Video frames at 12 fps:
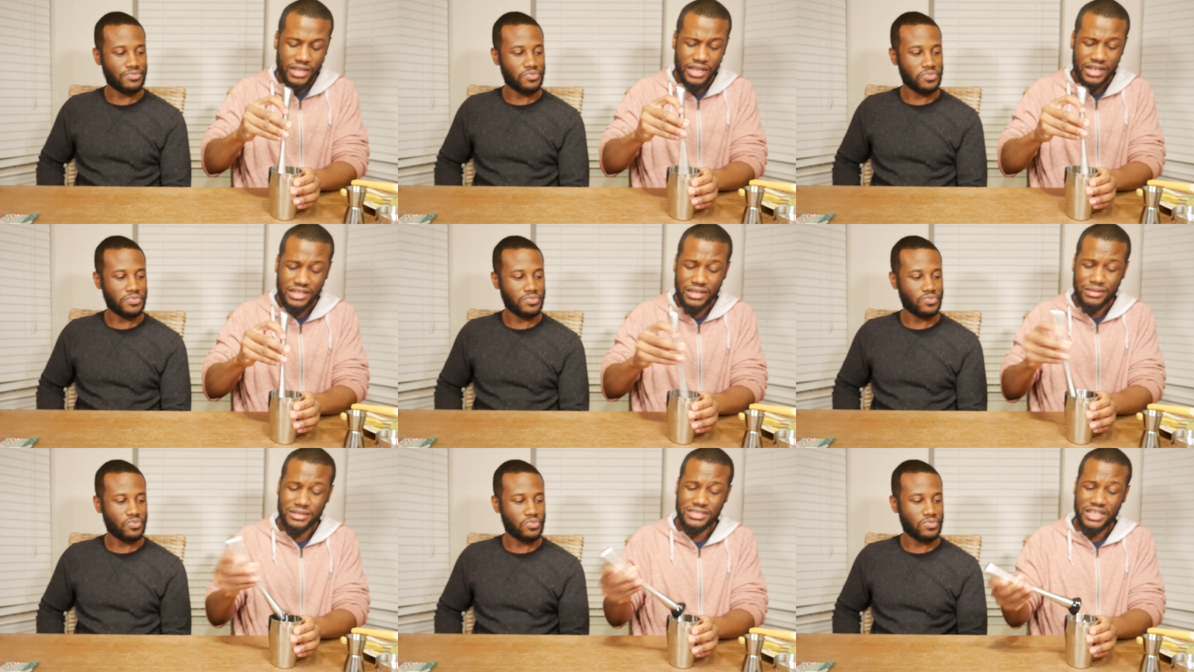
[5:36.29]
Speaker 1: And it
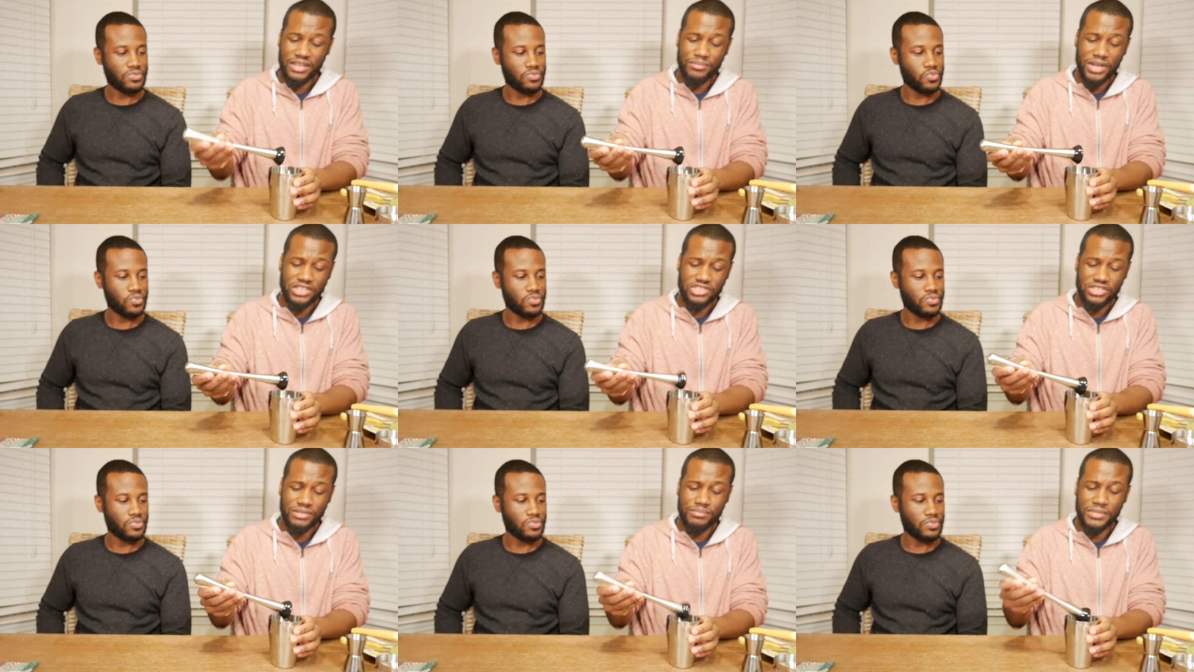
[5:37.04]
doesn't take
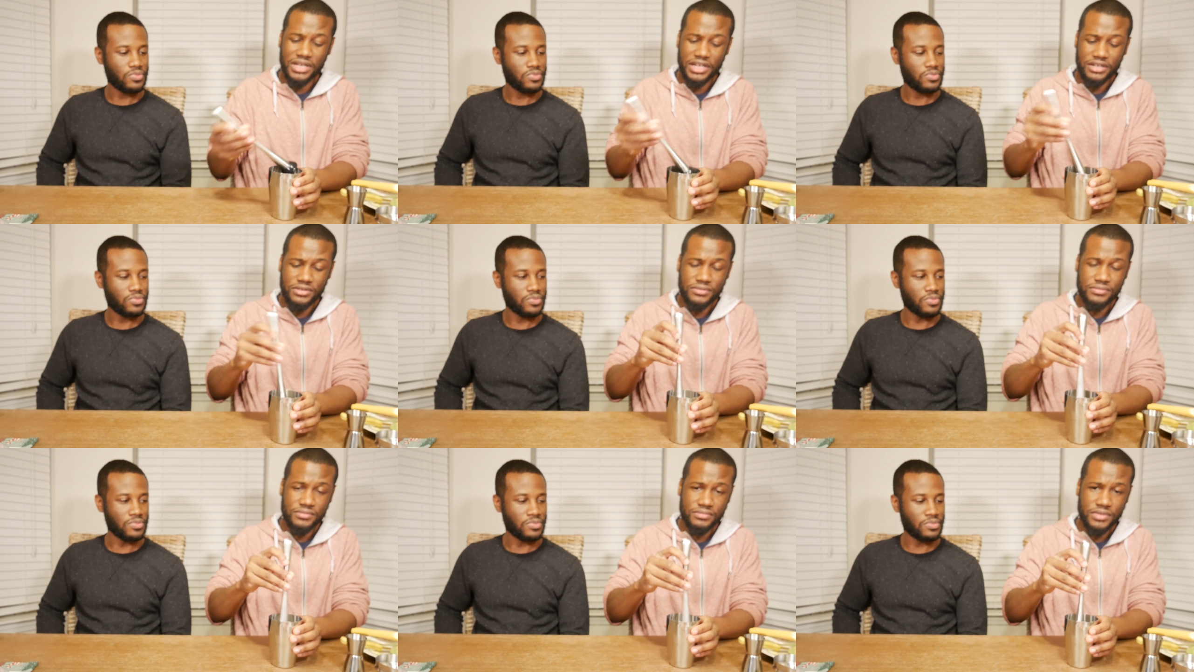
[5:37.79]
much to muddle.
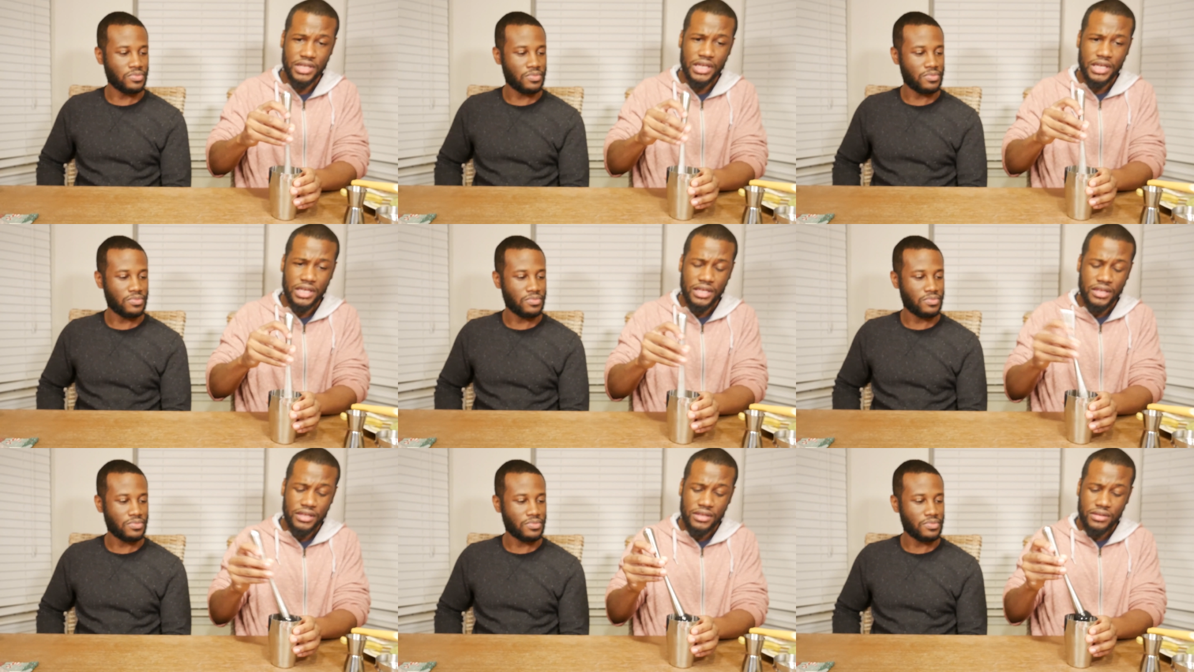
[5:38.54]

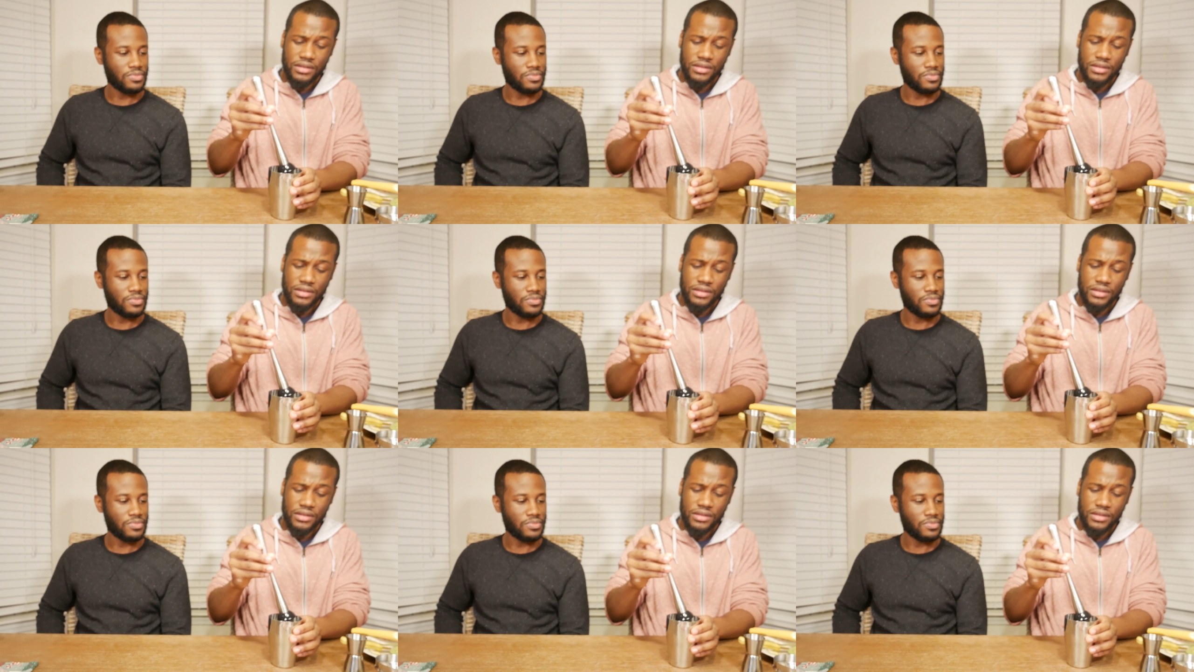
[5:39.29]
Mm-hmm.